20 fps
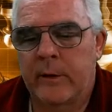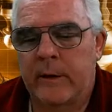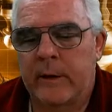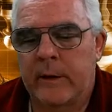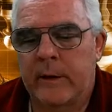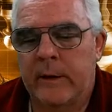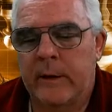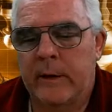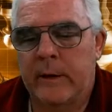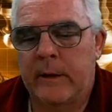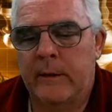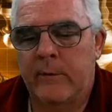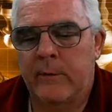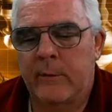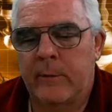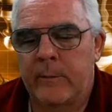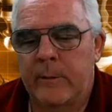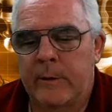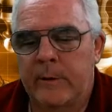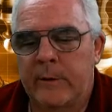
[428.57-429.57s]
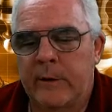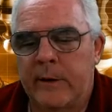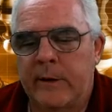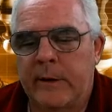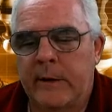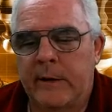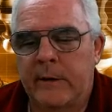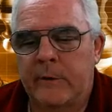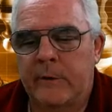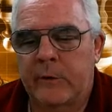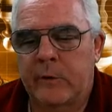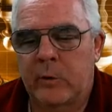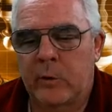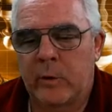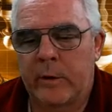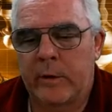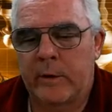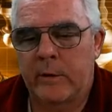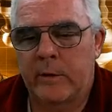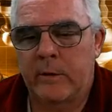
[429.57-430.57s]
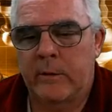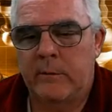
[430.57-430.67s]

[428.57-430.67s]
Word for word: e8 from the d8 square,